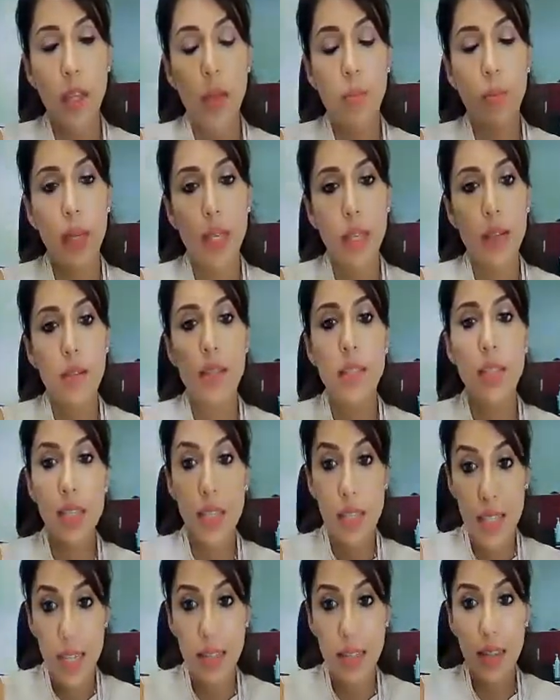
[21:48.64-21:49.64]
because
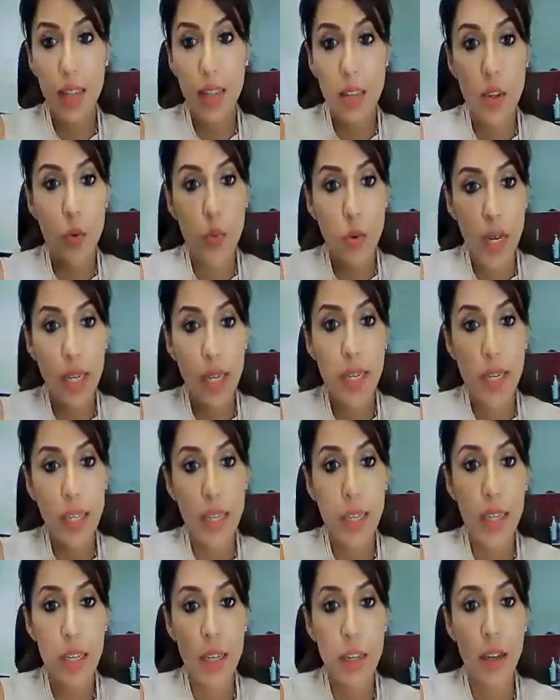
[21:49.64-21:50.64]
there's nothing
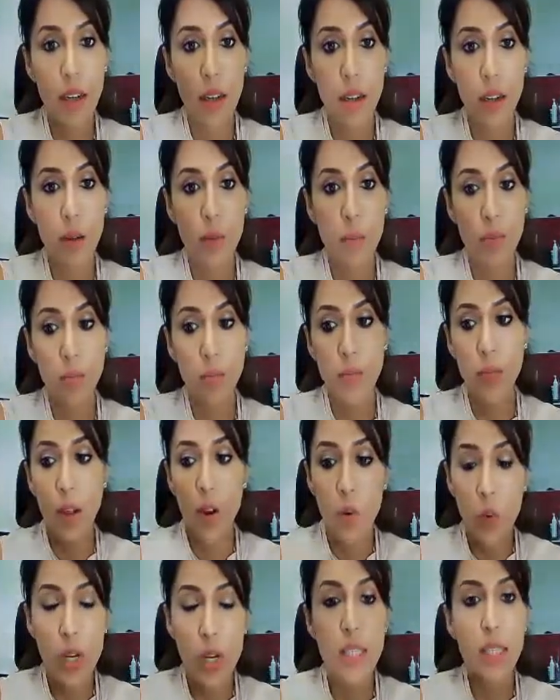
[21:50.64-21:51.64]
really
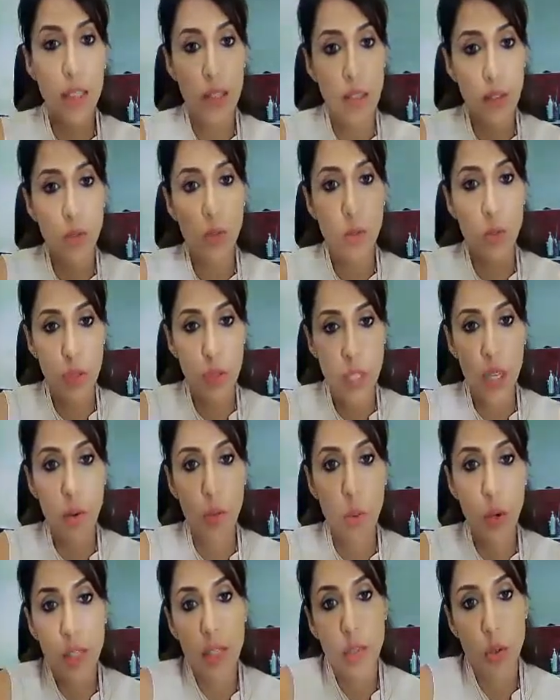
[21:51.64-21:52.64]
written to say
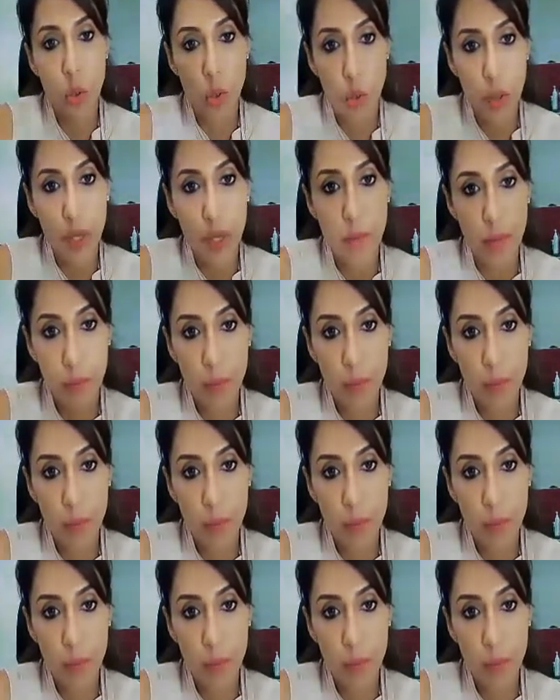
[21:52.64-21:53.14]
what is owing.